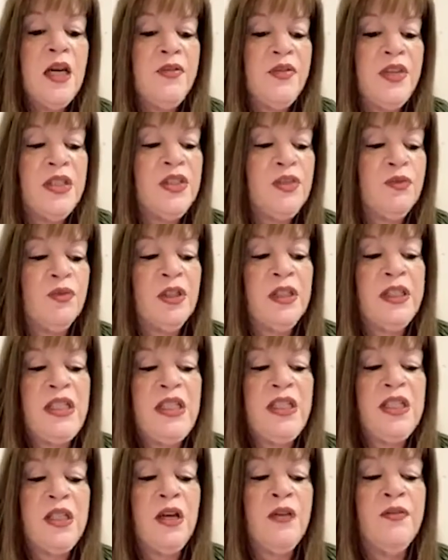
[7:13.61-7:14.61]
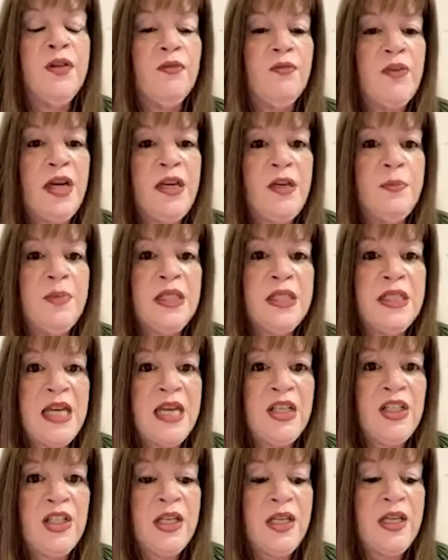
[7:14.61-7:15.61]
this release of the right of
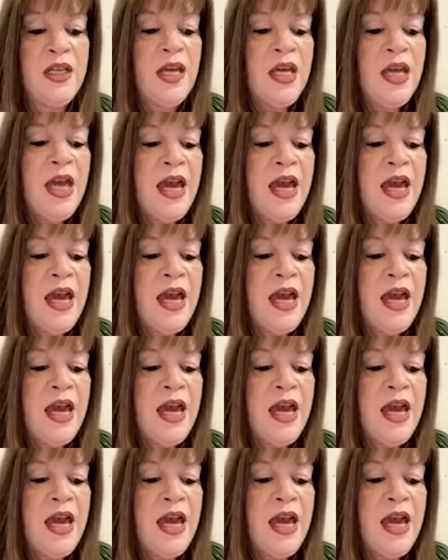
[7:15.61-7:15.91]
possession.